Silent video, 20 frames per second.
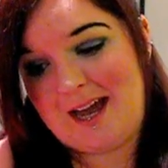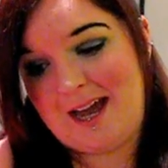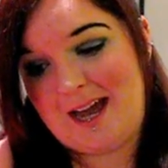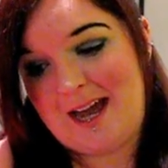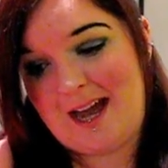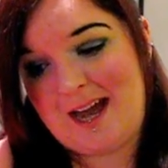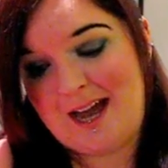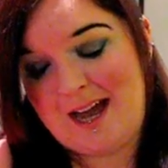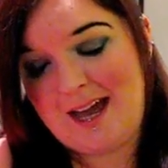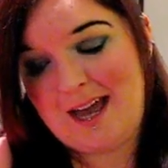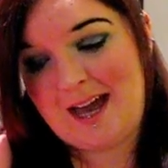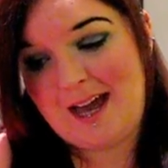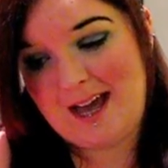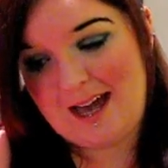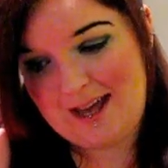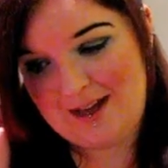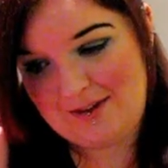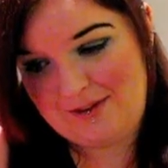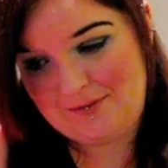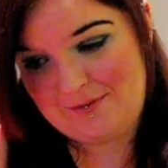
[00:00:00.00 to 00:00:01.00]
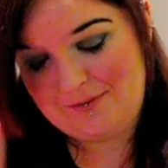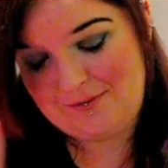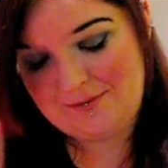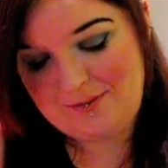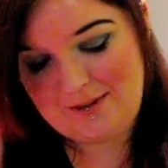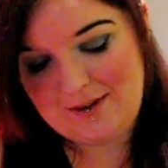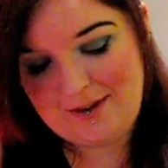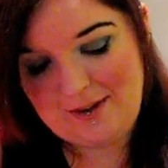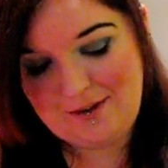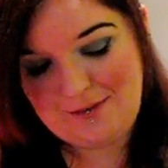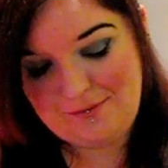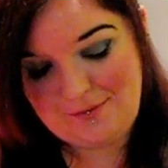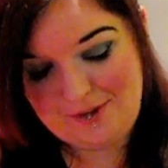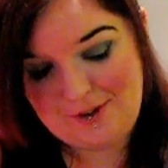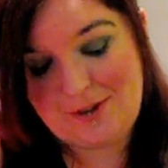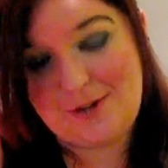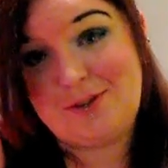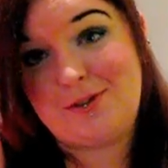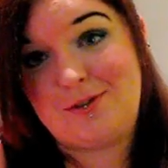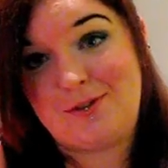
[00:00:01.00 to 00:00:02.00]
I have a
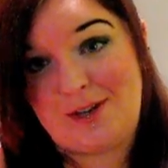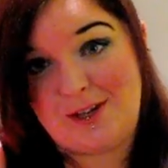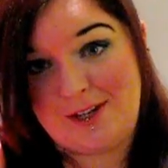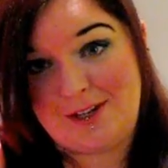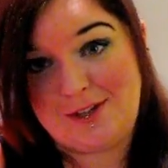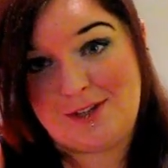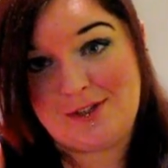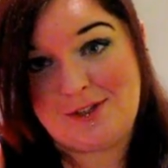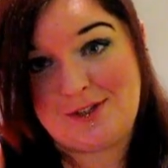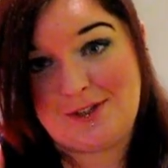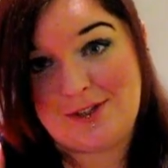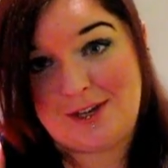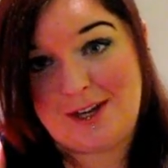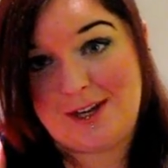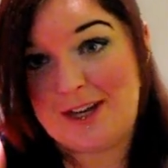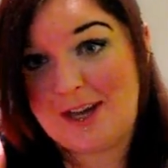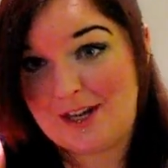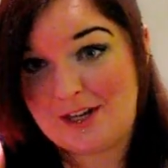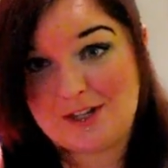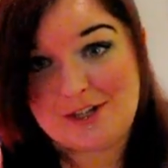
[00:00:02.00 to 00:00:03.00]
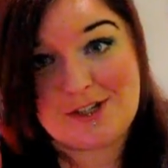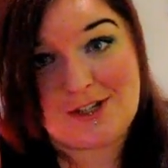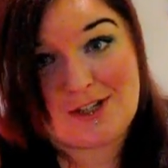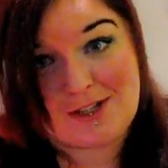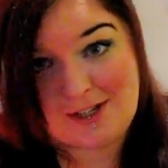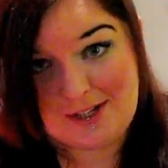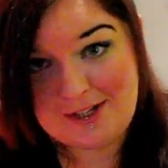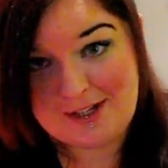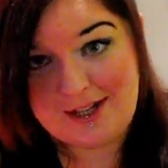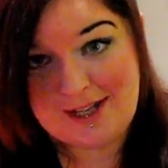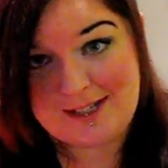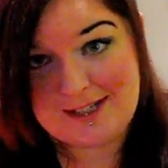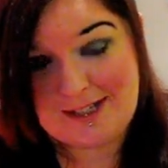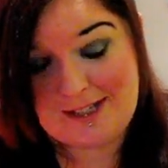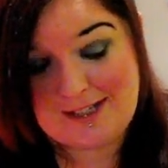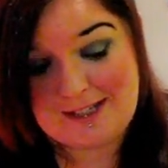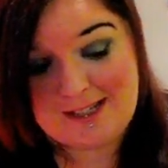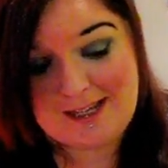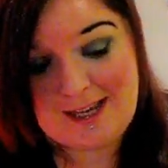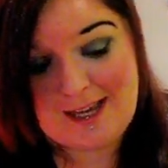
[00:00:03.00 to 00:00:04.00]
really strange addiction to
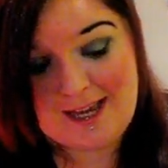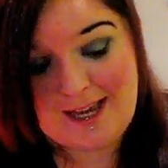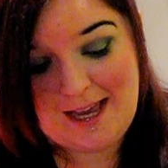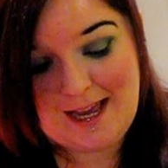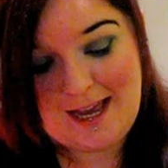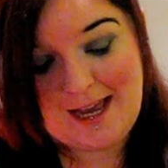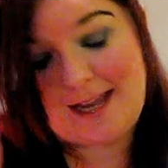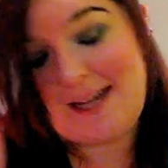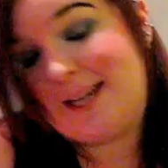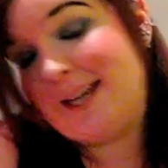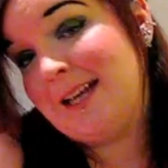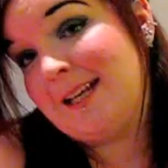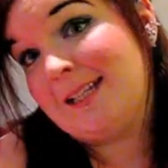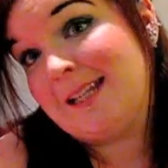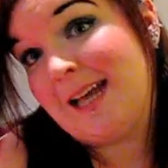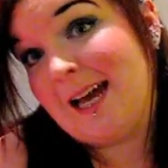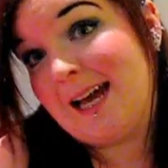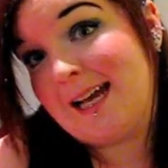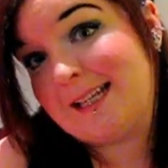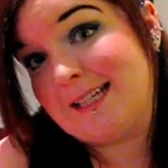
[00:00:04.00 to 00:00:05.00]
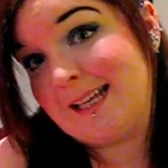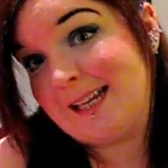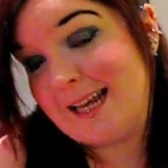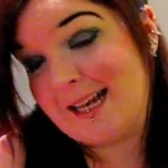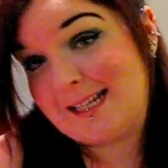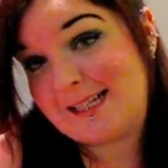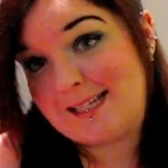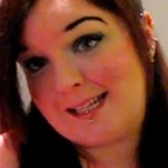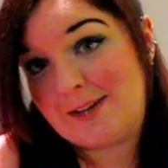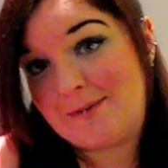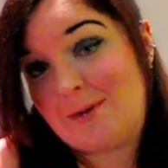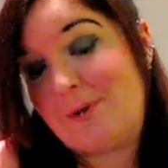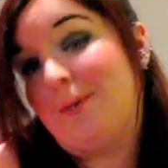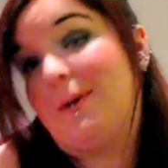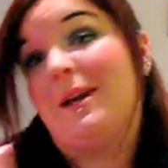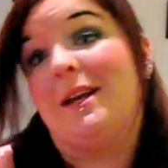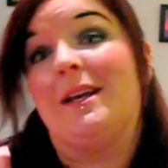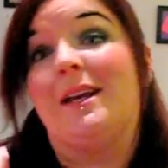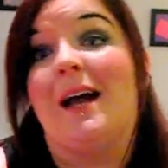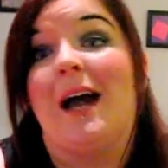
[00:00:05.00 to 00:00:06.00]
sunglasses, and in case the accent hasn't gave it
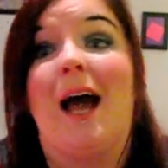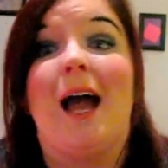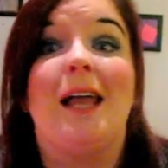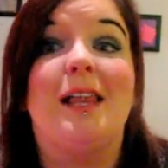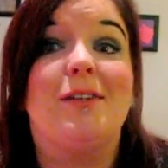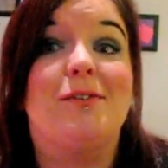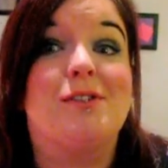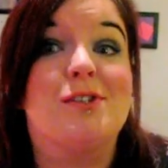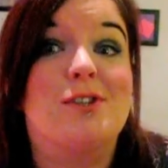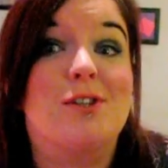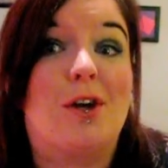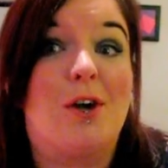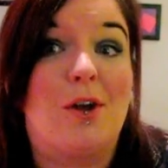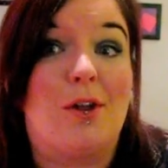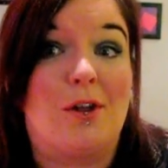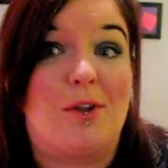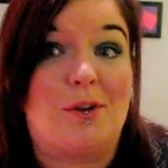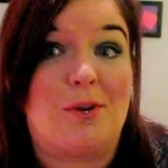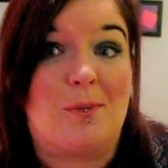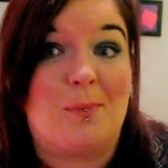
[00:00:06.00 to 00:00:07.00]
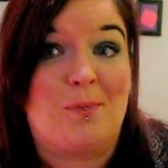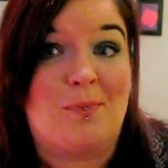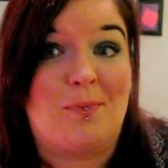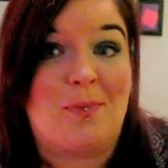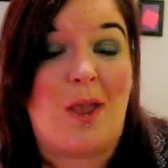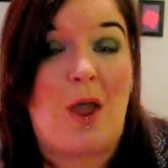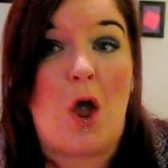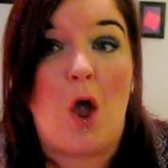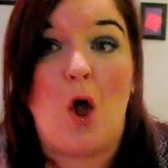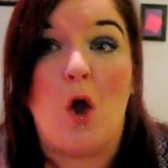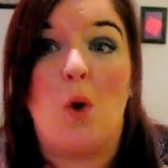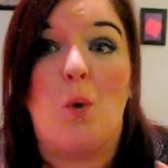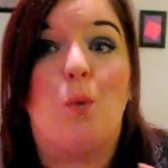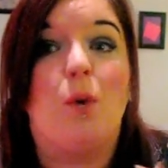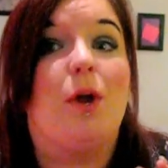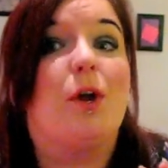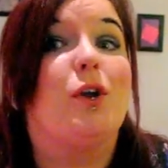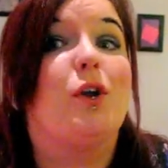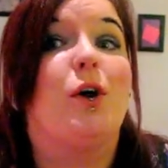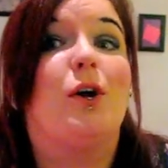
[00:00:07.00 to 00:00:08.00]
away, I live in Scotland.
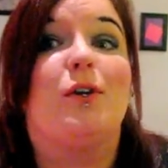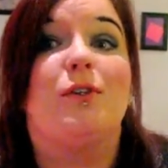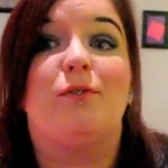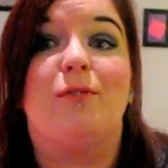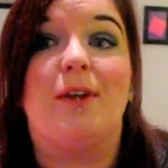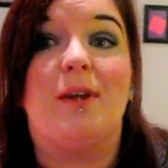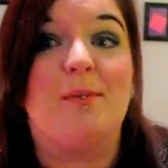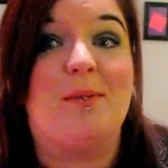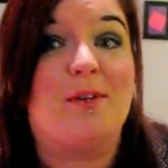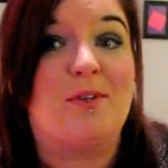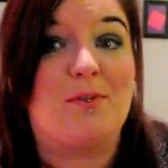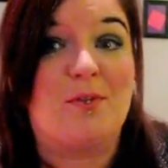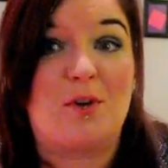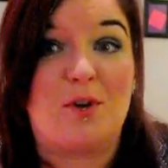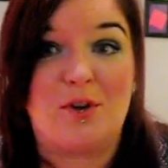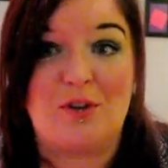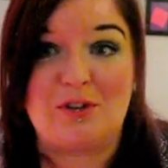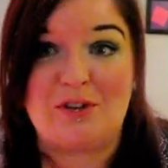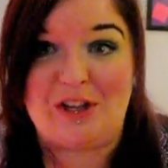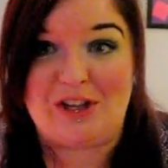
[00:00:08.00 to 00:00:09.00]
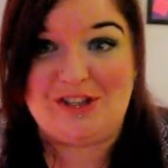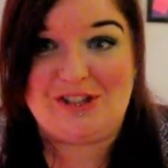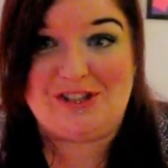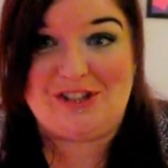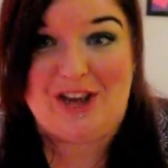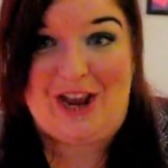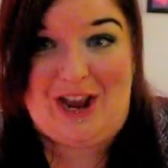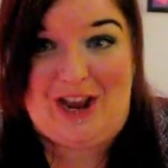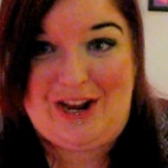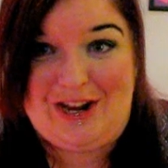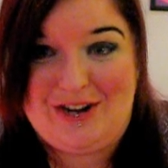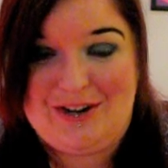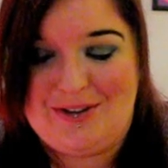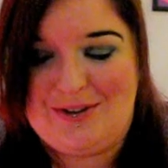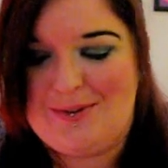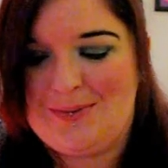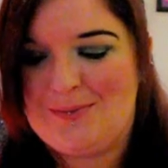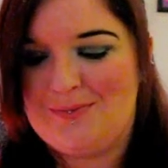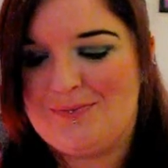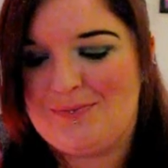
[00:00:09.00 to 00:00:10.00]
We are not famous for our sunshine,
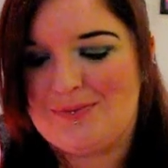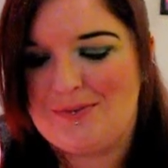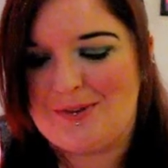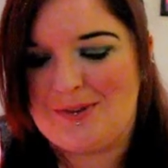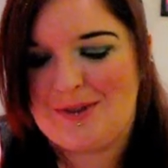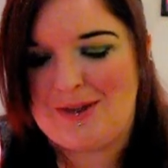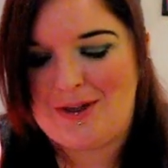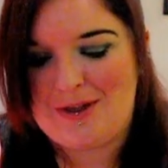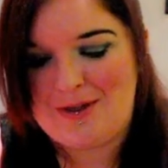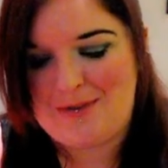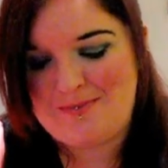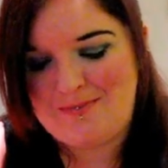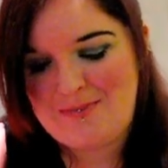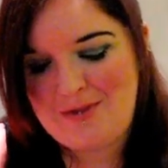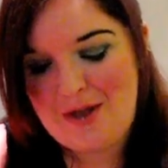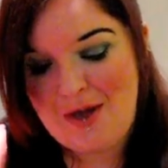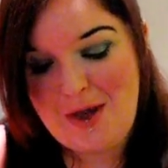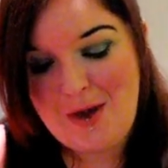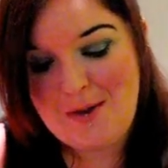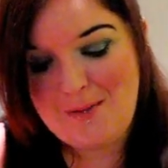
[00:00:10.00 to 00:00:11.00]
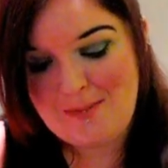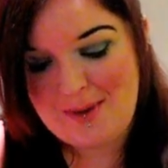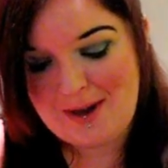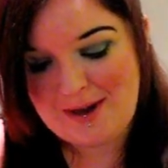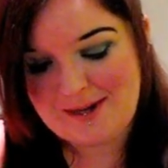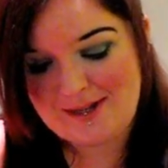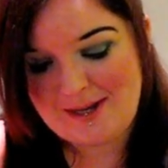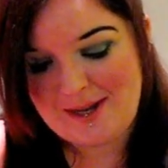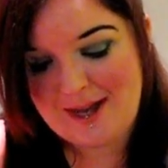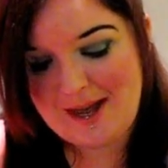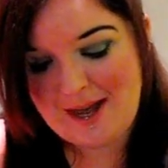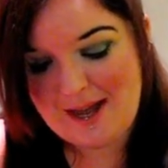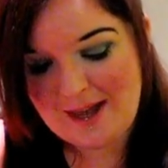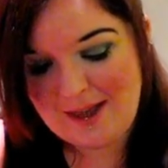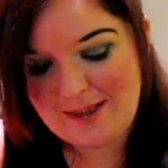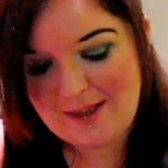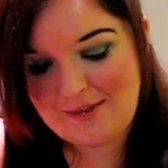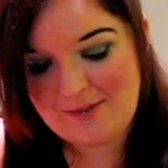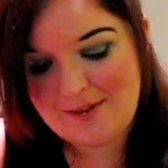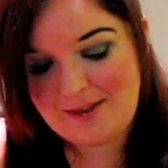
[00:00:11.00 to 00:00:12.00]
okay, but
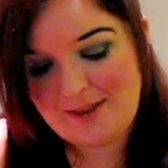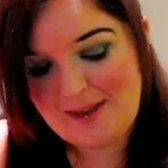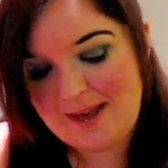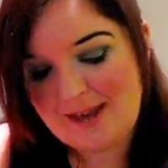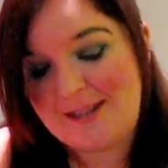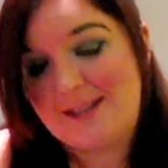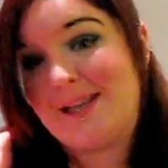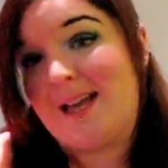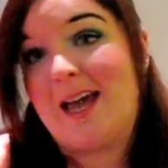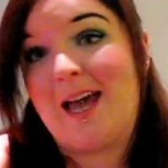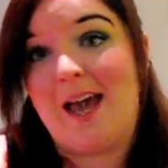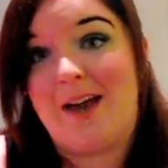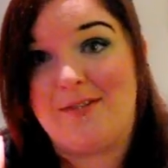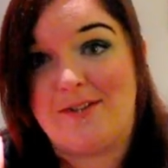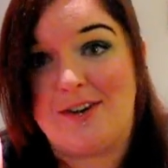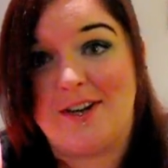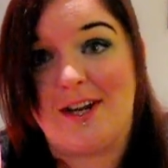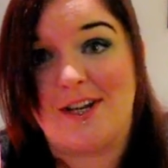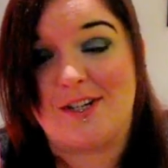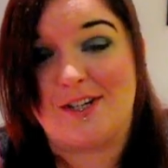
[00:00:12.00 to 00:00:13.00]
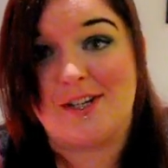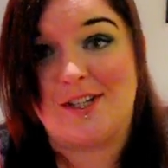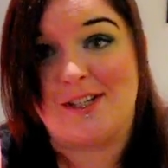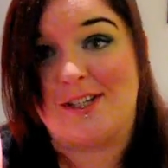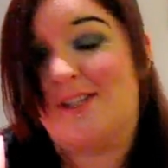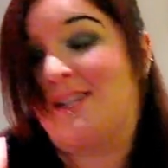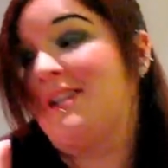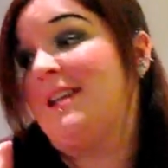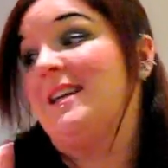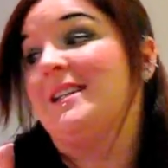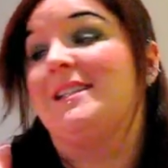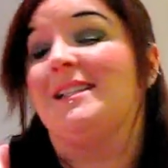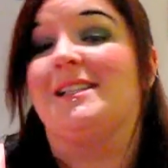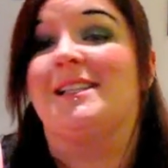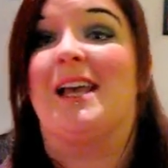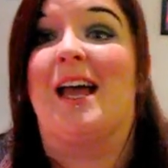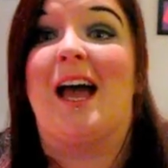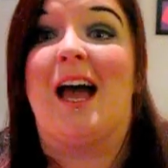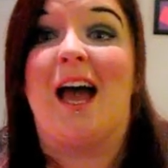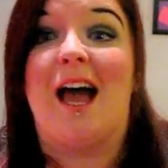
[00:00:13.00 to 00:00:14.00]
nevertheless I have an addiction to sunglasses.
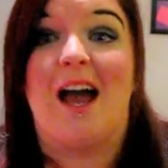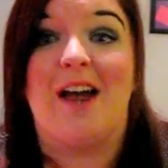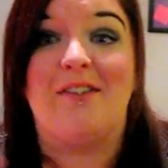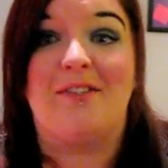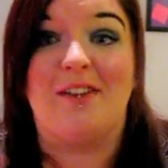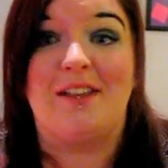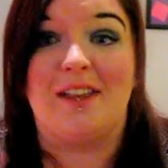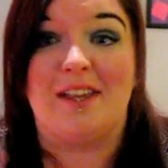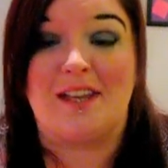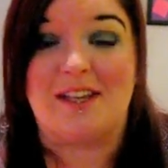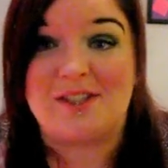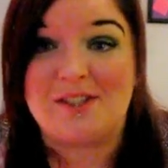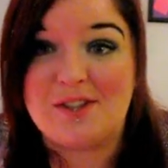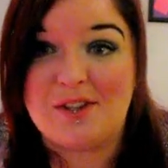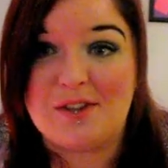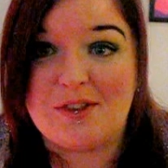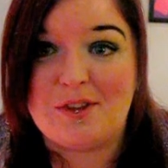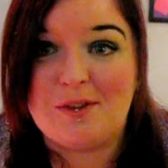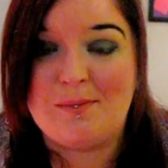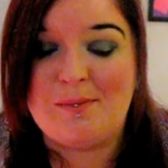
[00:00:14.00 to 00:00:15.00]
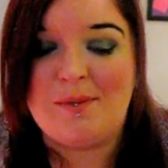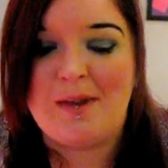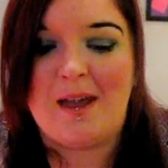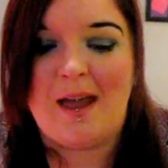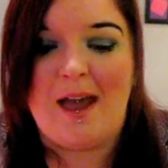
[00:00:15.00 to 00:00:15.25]
I feel like I suit them.